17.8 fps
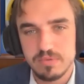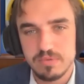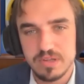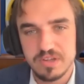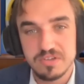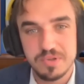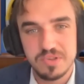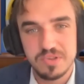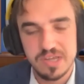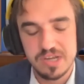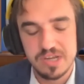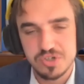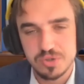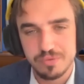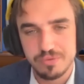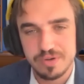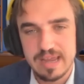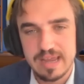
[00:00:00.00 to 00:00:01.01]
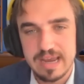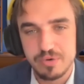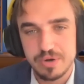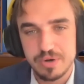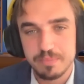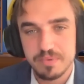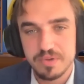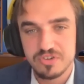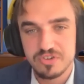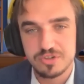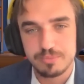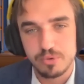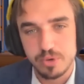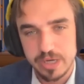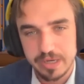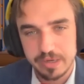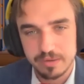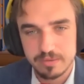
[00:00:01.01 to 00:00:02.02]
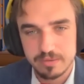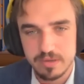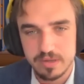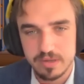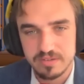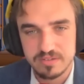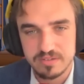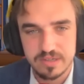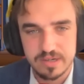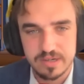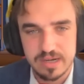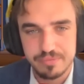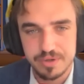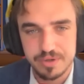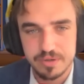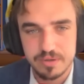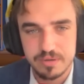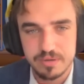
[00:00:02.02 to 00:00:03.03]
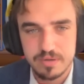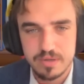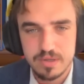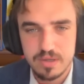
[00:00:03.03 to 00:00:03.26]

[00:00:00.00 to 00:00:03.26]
there's the potential of an Arab Spring in South Africa.